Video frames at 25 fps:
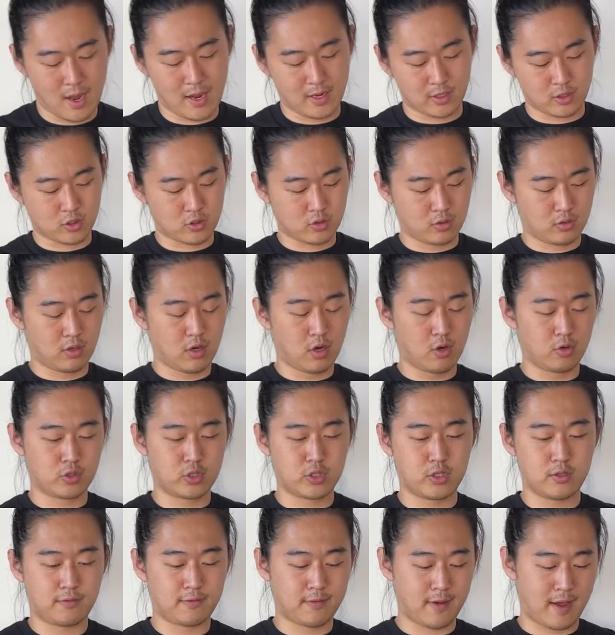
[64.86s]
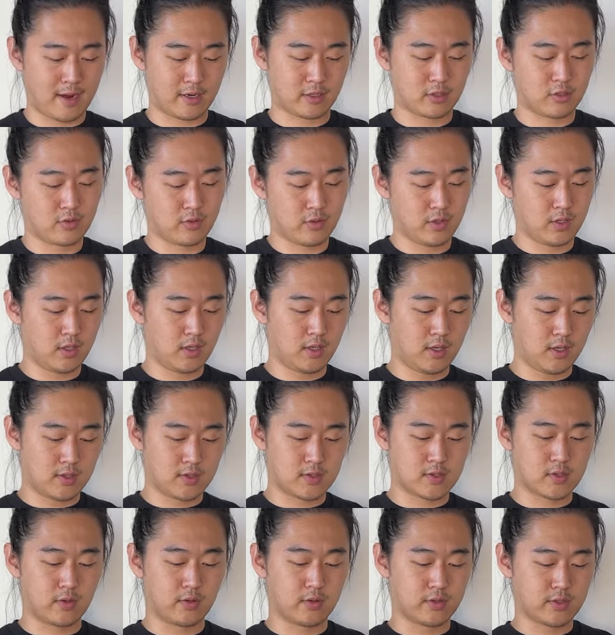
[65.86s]
actual OG factory
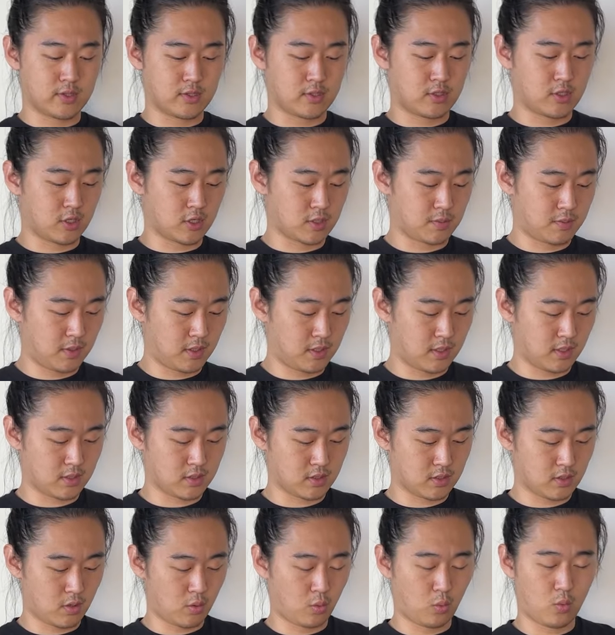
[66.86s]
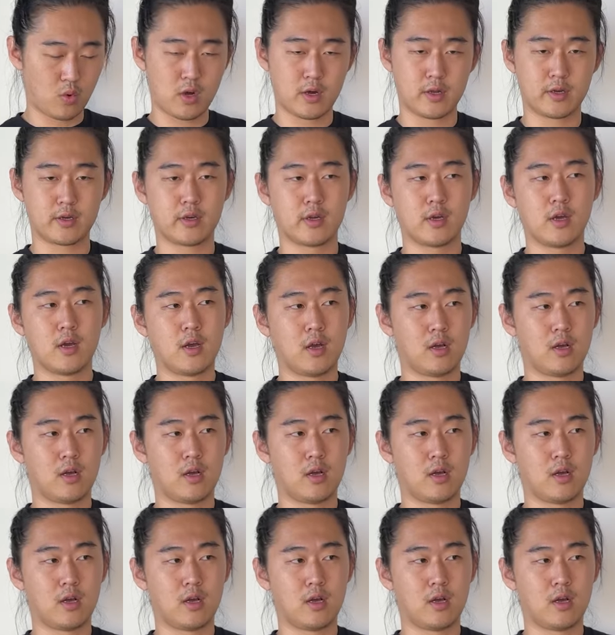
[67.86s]
insoles is just because, one,